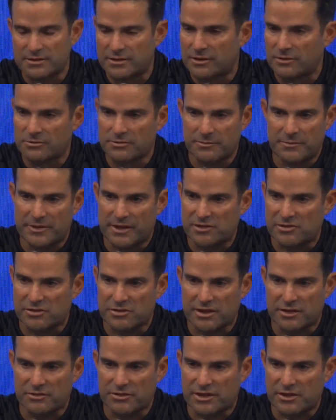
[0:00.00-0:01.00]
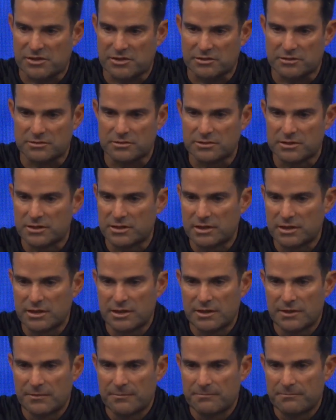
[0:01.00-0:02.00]
You know, I mean, that's a
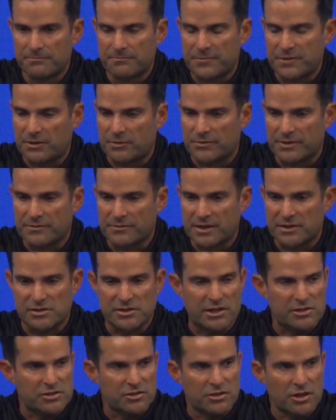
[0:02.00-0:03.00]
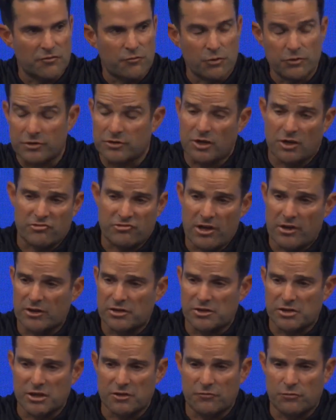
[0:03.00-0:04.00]
tough one. The touchdown
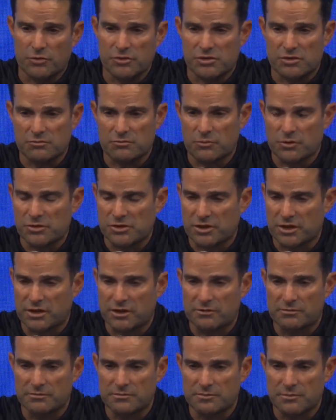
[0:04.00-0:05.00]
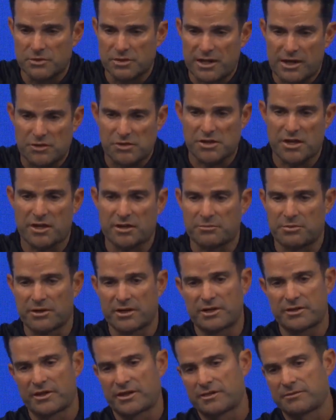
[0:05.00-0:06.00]
itself was an outstanding
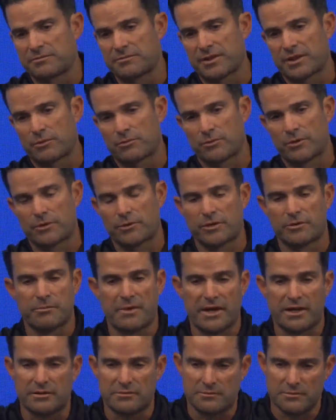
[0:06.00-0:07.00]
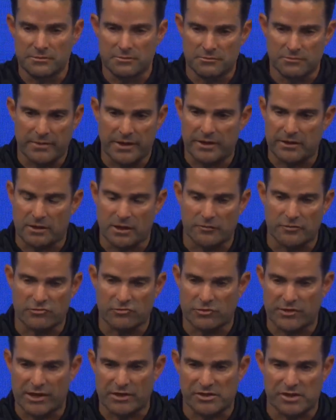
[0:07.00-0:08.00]
play. We were in man
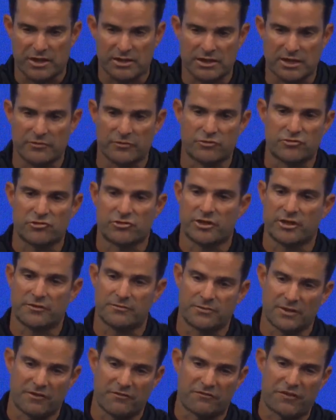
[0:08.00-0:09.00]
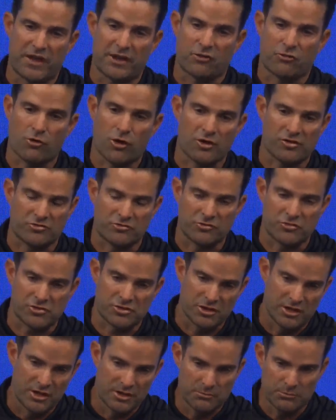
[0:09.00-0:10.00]
coverage with outside leverage, and they fake
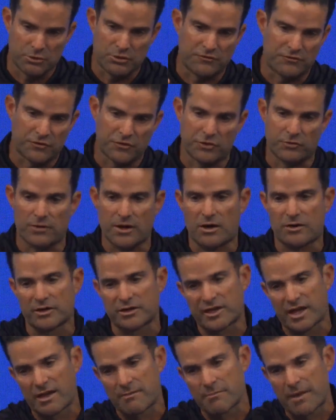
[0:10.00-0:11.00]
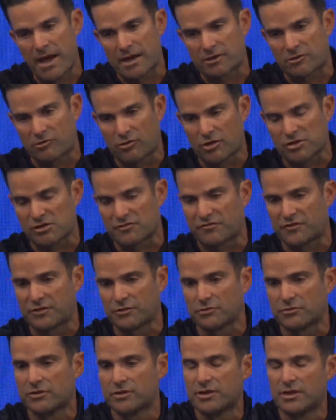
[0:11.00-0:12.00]
crossers, put a foot in the ground, and came back across the
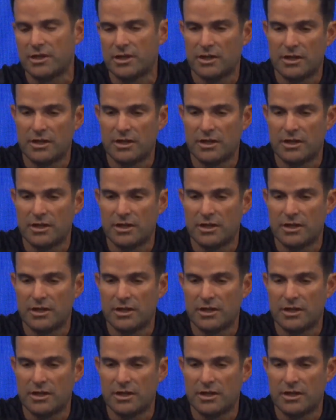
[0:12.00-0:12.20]
field.